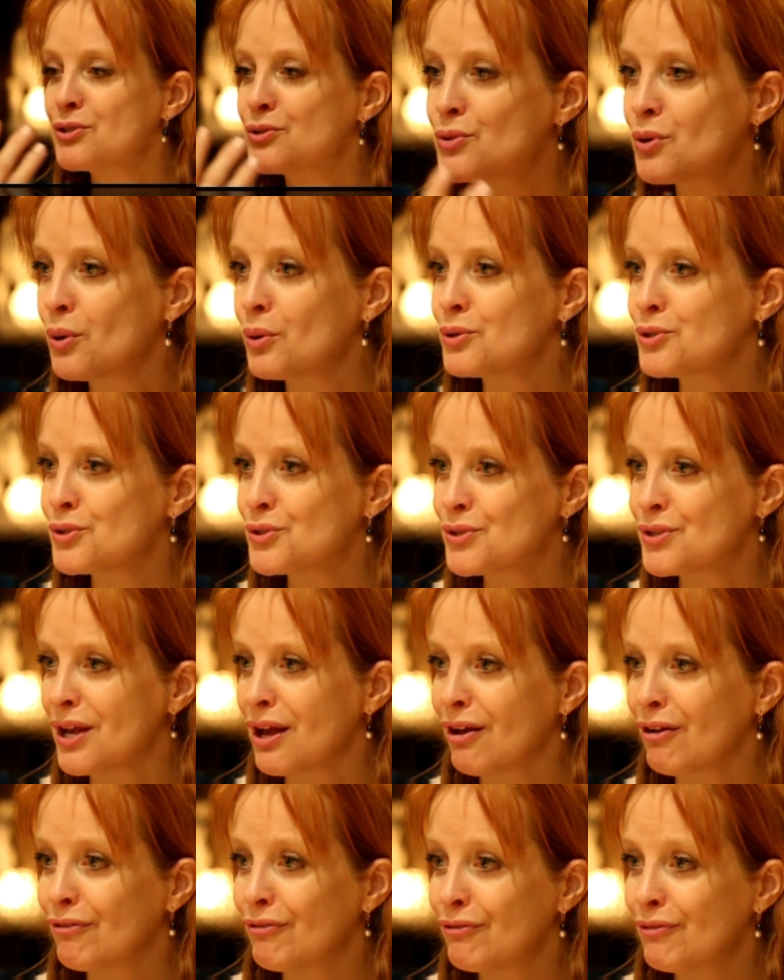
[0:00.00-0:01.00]
you told
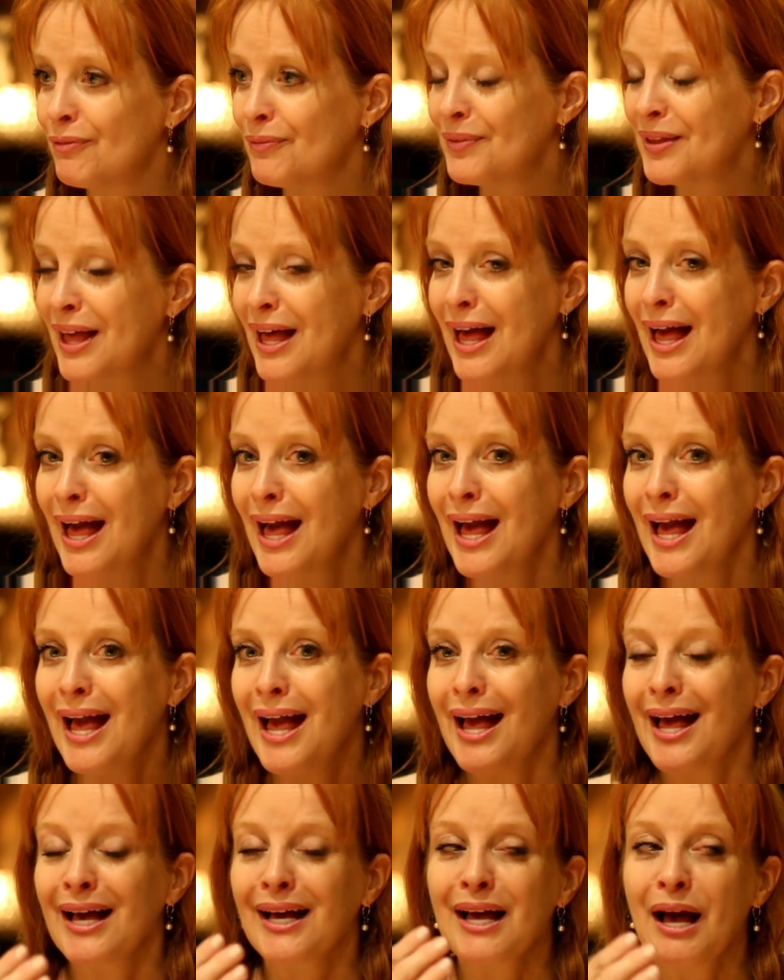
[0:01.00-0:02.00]
yourself.
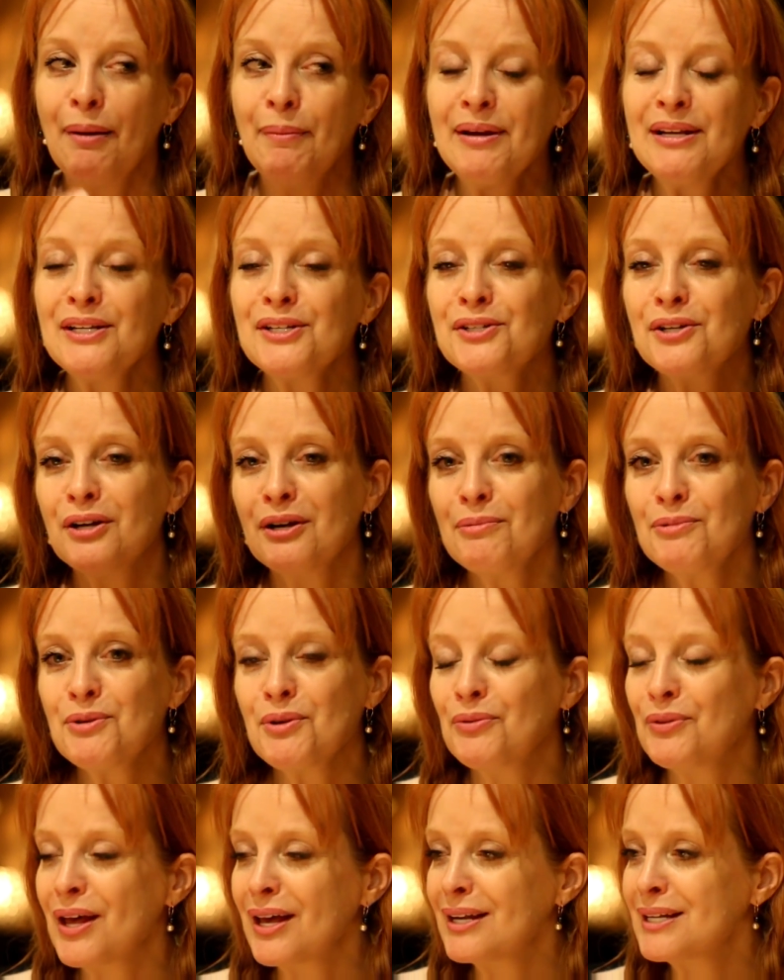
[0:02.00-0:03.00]
Coming to terms
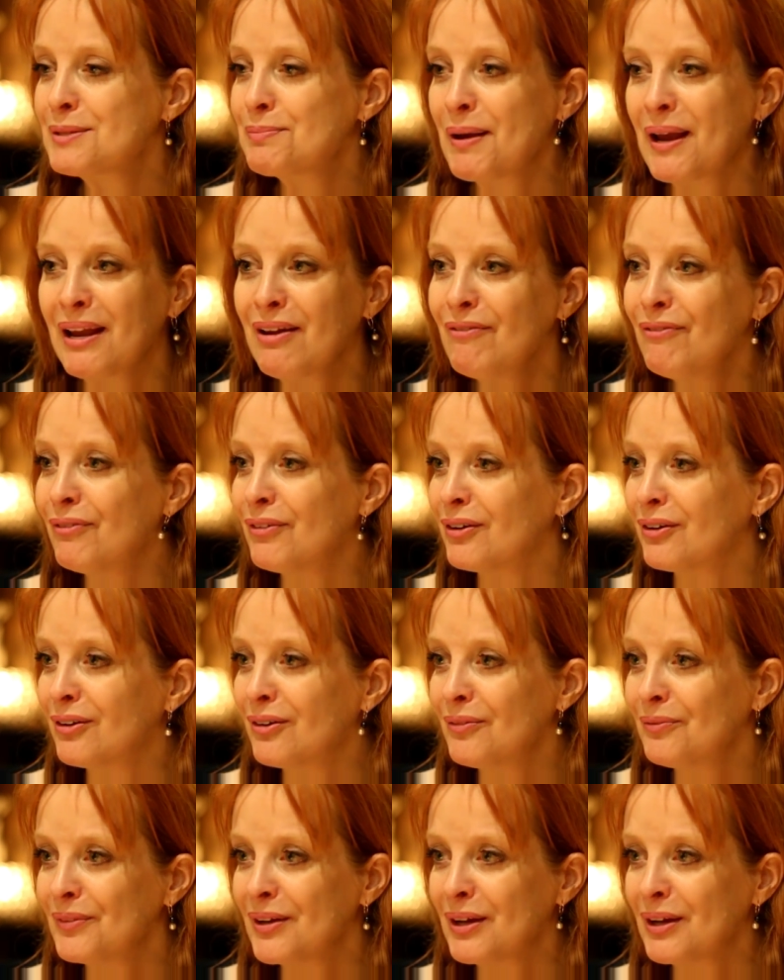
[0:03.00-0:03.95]
with that is painful.